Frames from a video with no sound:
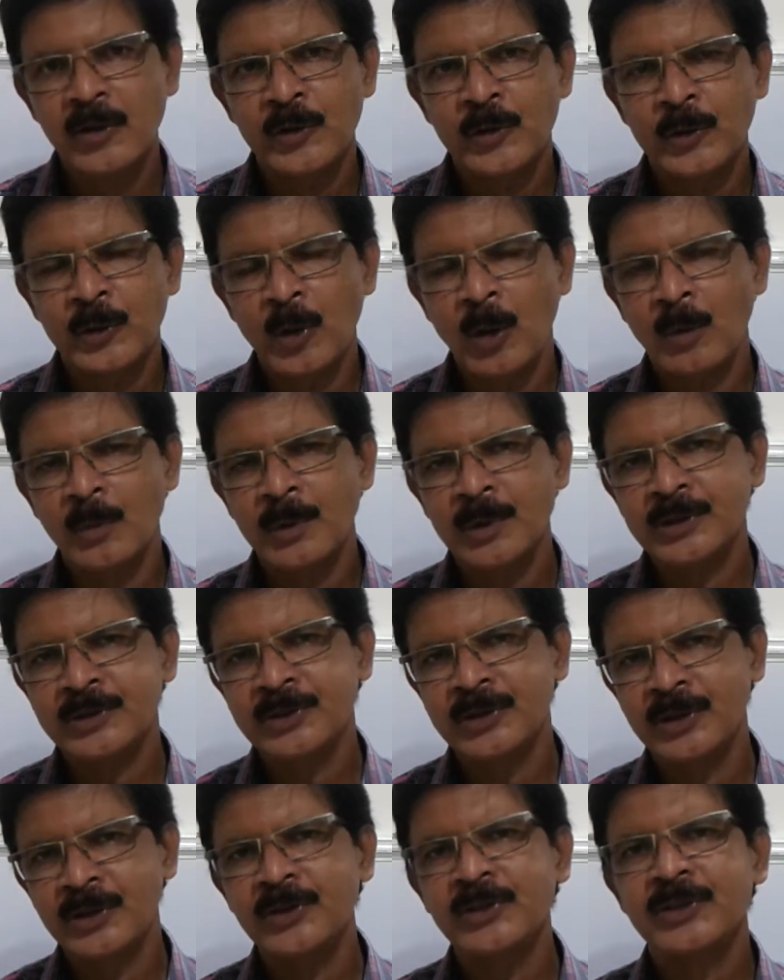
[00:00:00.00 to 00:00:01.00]
So Robert
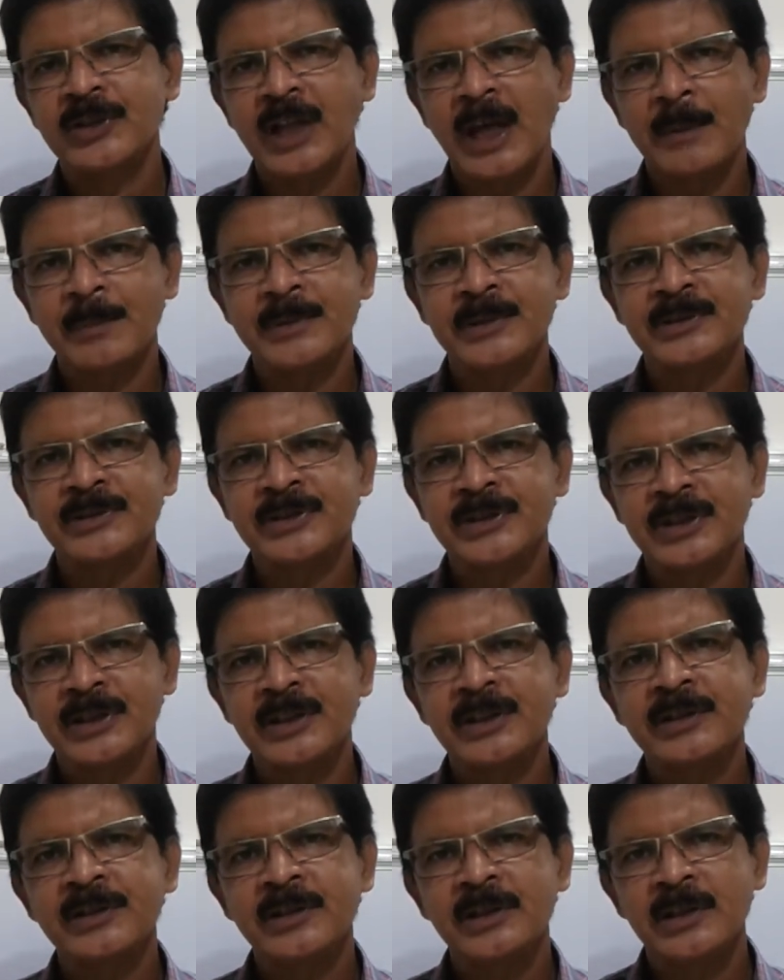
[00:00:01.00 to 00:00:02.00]
says, the captain
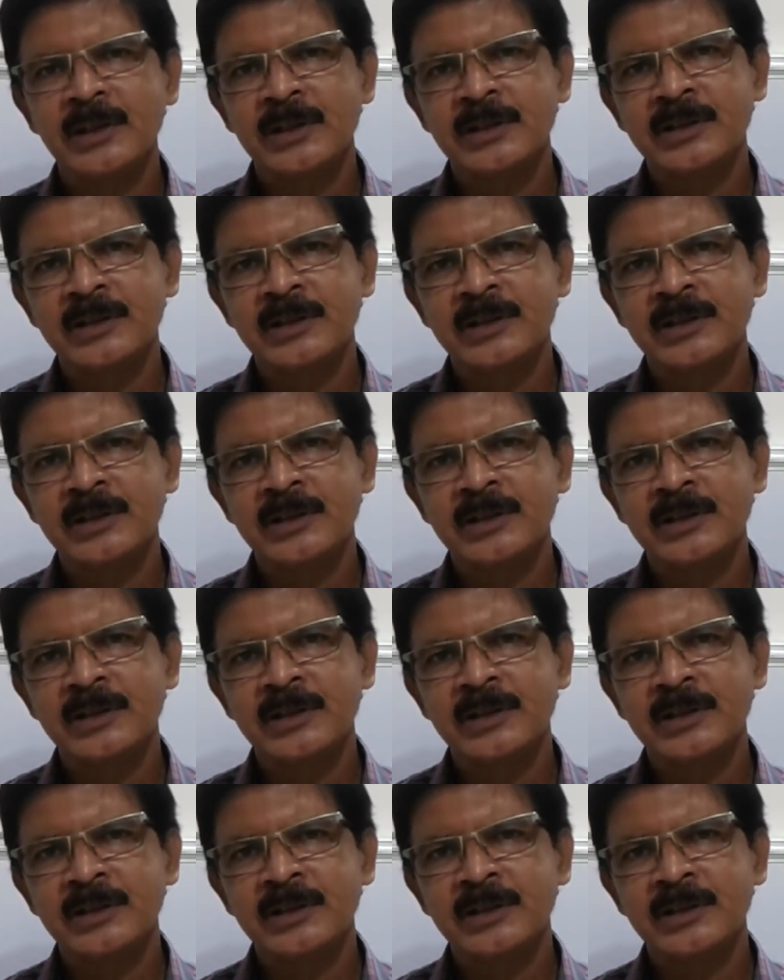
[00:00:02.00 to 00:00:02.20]
says,